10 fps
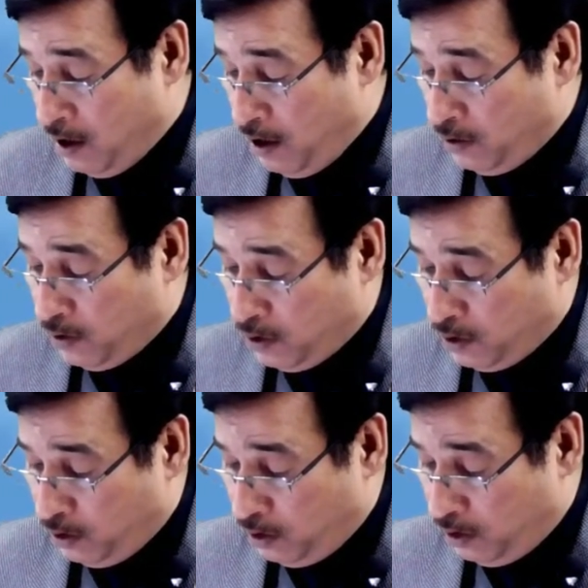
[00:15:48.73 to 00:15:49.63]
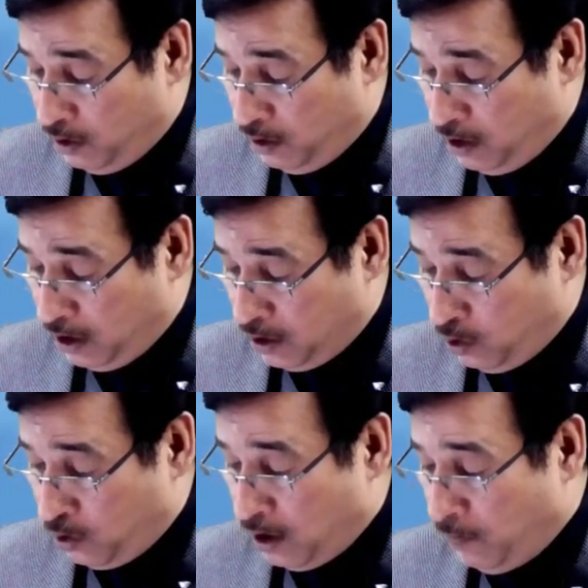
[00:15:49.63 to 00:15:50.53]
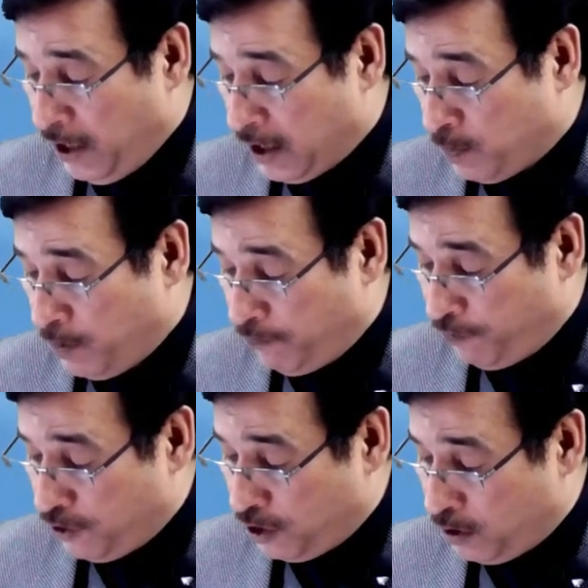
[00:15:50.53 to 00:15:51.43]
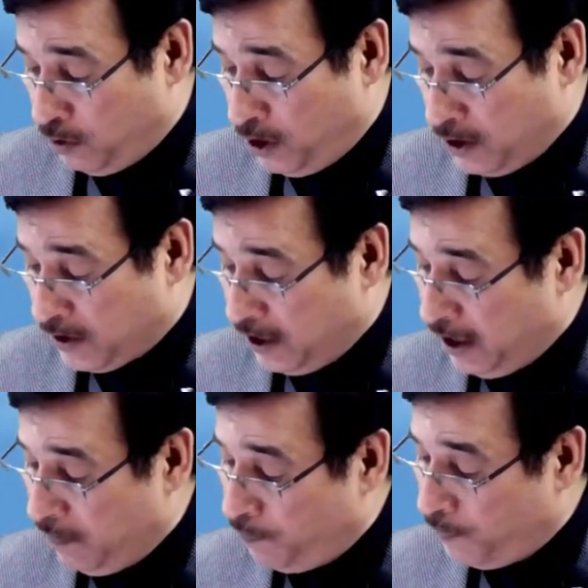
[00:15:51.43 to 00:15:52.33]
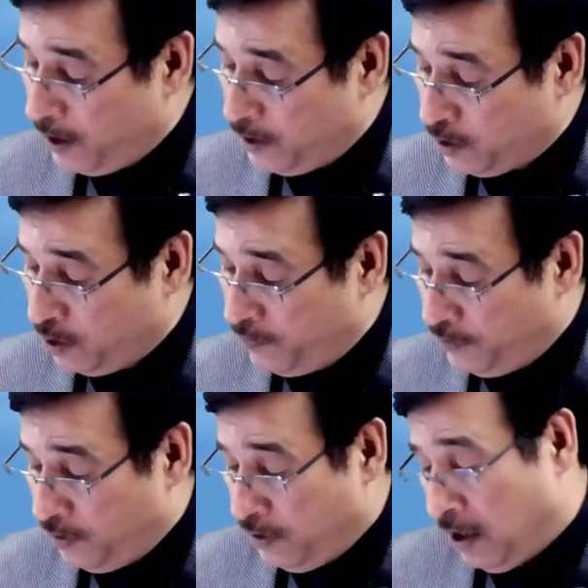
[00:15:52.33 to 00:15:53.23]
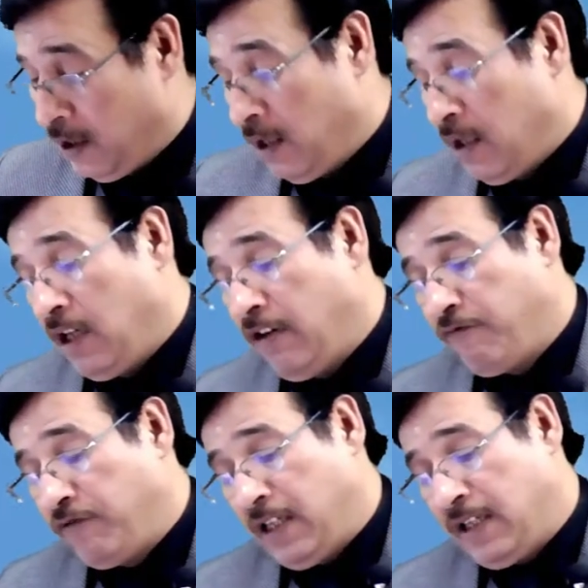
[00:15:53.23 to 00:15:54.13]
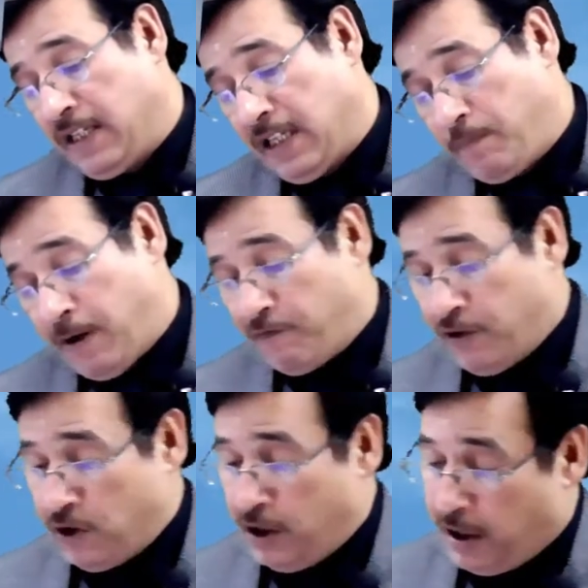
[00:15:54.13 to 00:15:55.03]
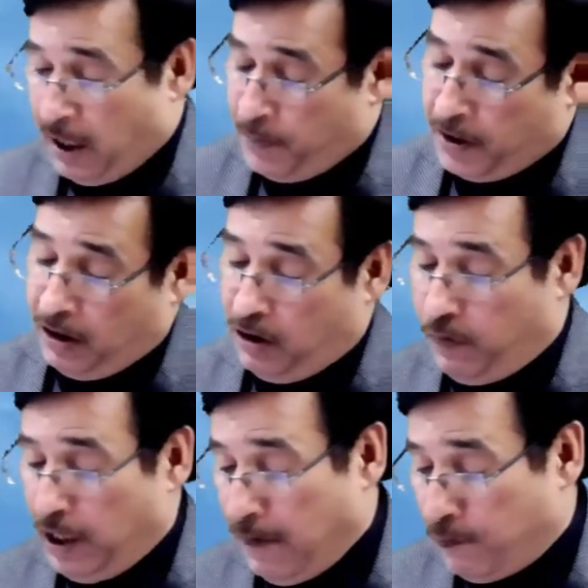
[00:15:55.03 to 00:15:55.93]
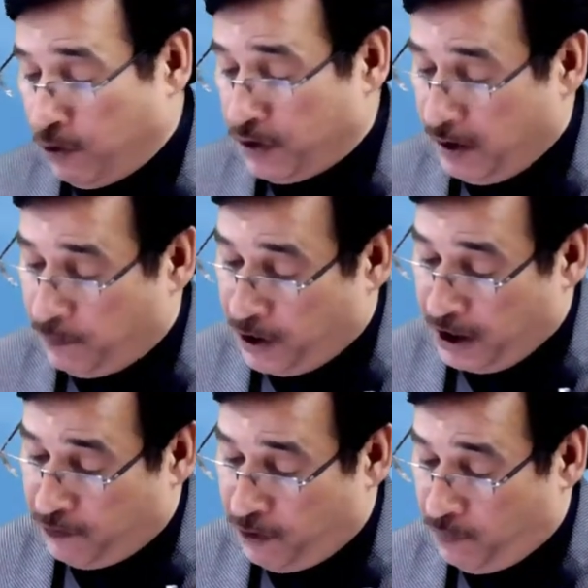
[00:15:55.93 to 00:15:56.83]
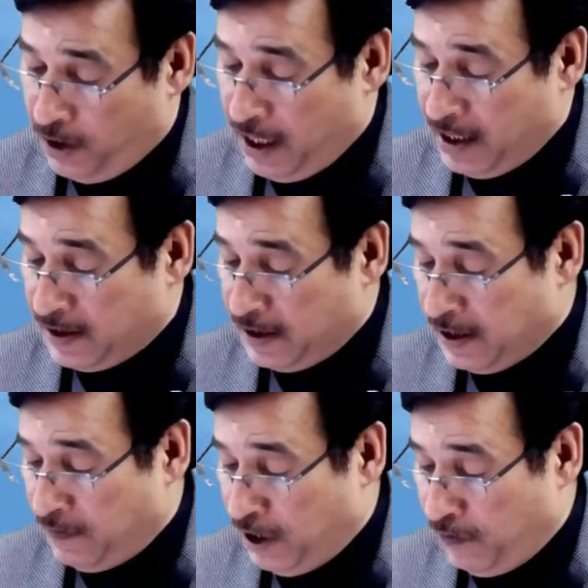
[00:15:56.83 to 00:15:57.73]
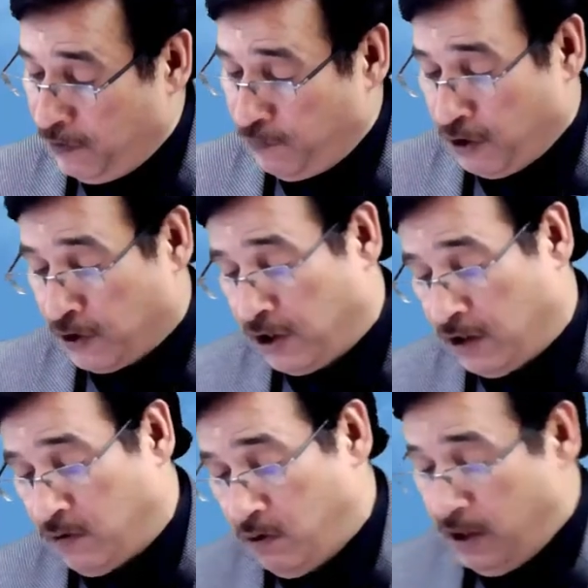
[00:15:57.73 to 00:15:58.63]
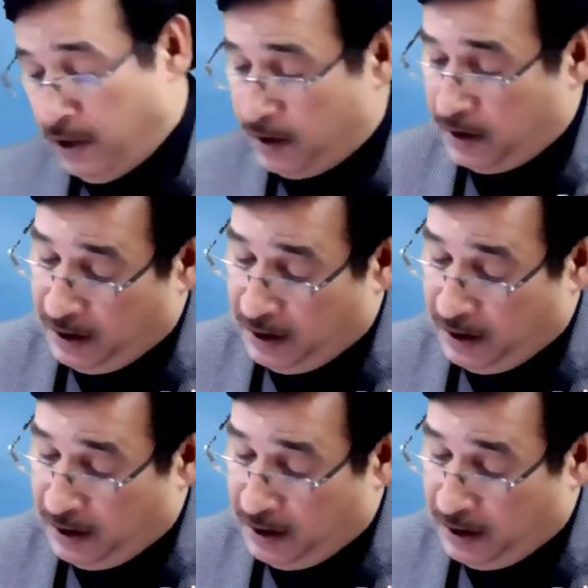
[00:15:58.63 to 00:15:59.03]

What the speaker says: So this total makes preference shareholders claim. So if there is any preference share capital, you will have to subtract from the assets available for shareholders.